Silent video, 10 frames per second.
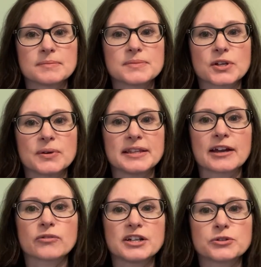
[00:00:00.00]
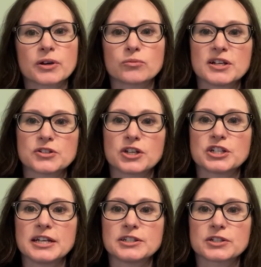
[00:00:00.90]
so in that Graduate
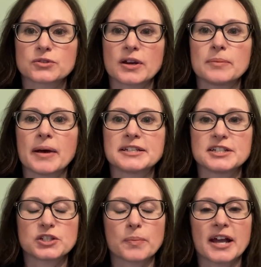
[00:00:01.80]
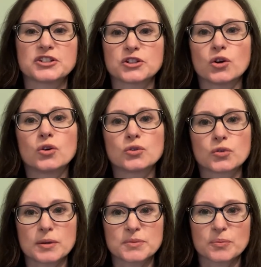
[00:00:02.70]
Research Industry Participation or
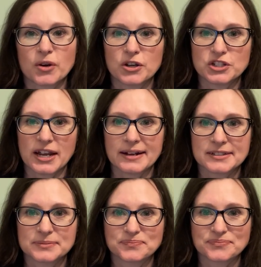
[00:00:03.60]
GRIPS project.